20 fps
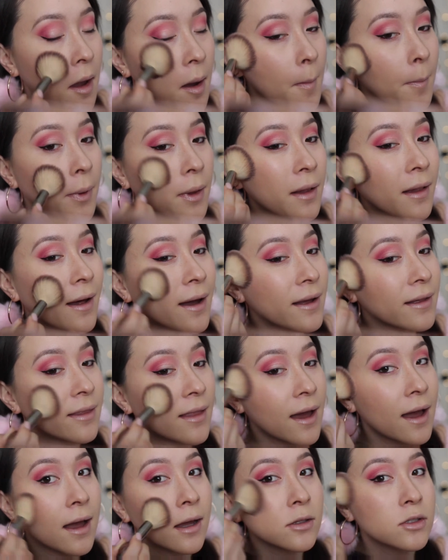Apply
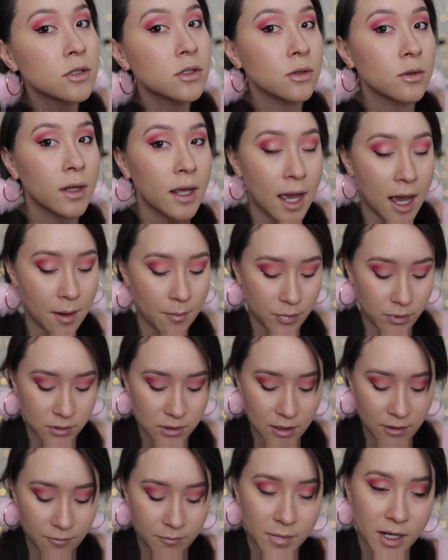that to the
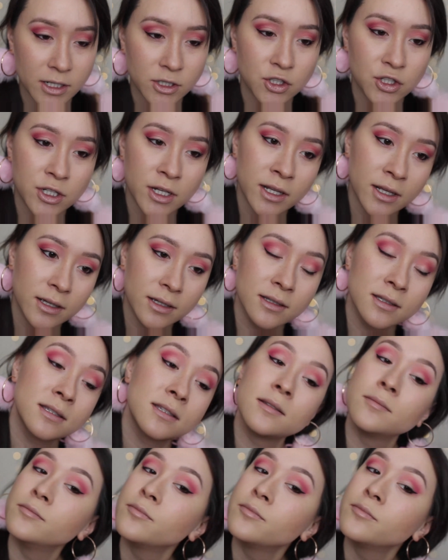apples of my cheeks.